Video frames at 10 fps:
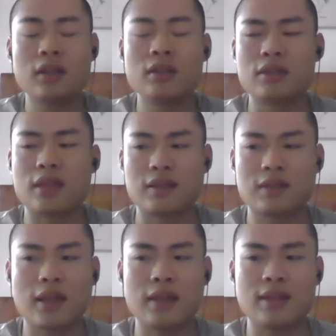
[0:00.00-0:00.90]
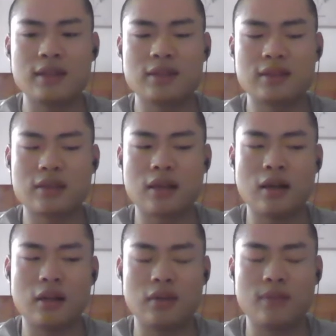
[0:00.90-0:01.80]
Just taking
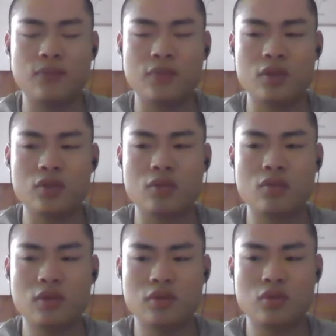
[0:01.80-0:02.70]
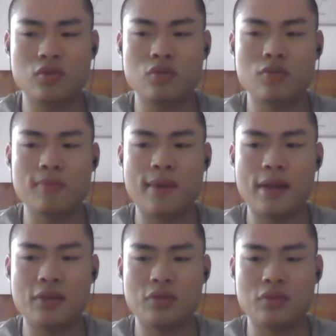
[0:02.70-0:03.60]
stuff you don't want to do
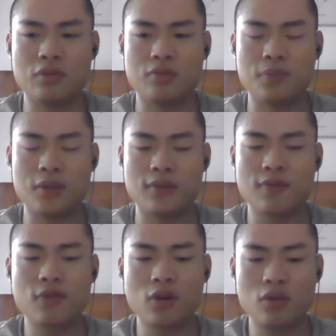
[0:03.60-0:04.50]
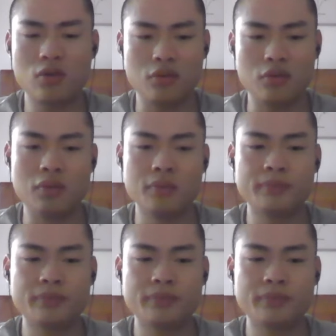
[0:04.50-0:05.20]
manually being for you.